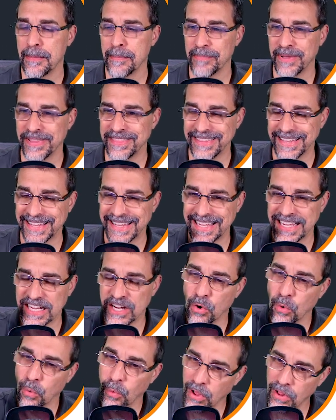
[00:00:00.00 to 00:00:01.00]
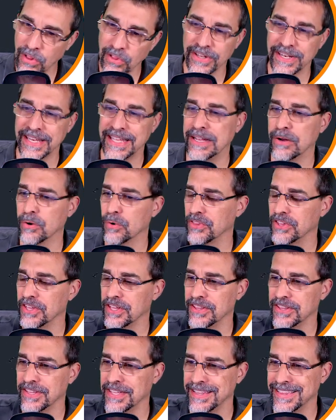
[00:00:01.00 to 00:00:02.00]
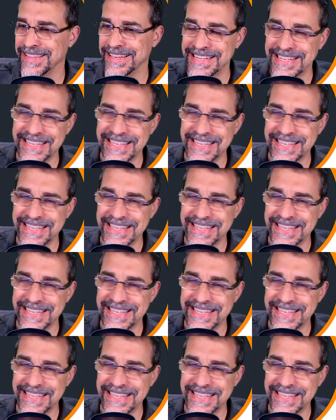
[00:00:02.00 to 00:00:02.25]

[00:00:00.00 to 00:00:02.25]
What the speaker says: but the quality or the